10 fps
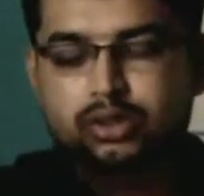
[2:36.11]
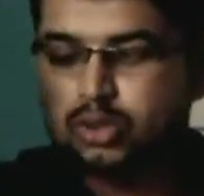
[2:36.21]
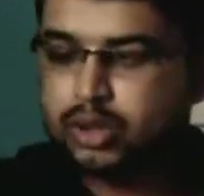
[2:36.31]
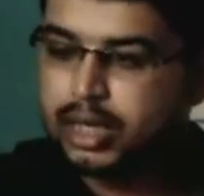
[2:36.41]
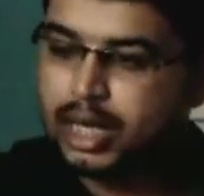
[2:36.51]

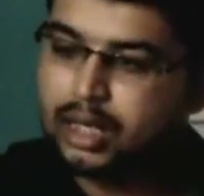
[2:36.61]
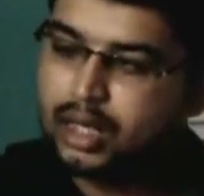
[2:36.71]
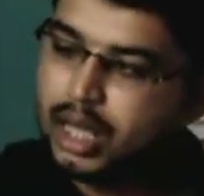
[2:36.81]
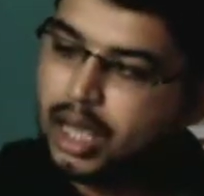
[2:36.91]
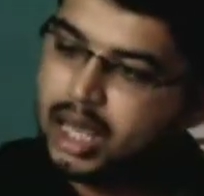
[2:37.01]
So
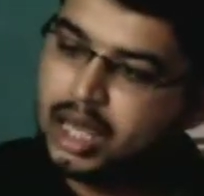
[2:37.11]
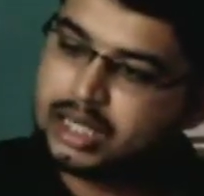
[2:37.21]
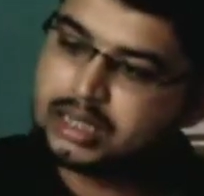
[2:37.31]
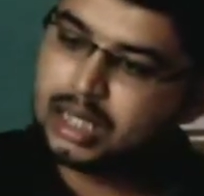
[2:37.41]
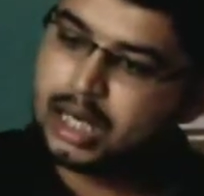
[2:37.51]
then
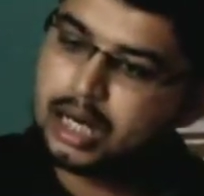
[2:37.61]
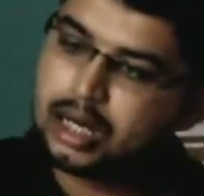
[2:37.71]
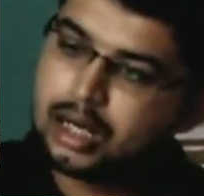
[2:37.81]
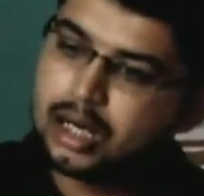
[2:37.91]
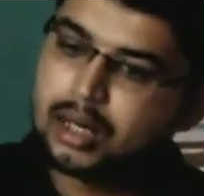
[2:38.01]
eggs
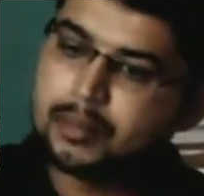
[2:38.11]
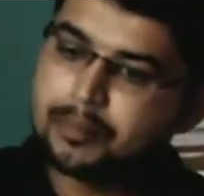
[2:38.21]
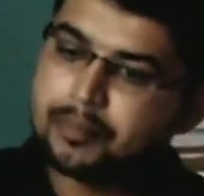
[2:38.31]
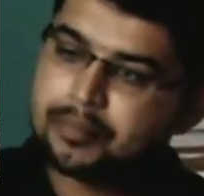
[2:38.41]
are